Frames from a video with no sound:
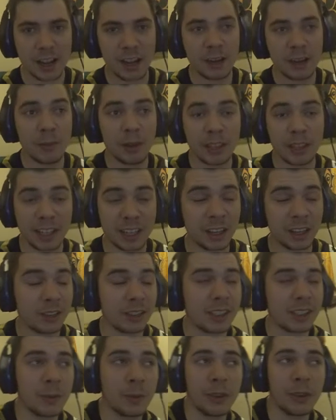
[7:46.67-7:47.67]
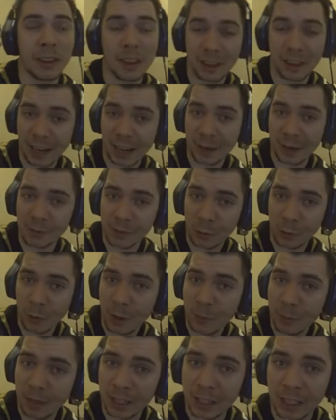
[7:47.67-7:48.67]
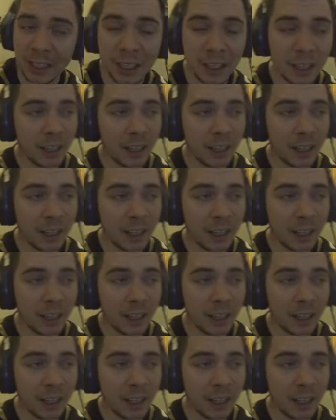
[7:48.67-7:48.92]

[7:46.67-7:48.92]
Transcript: Um, I did go to see one of their games at Wembley.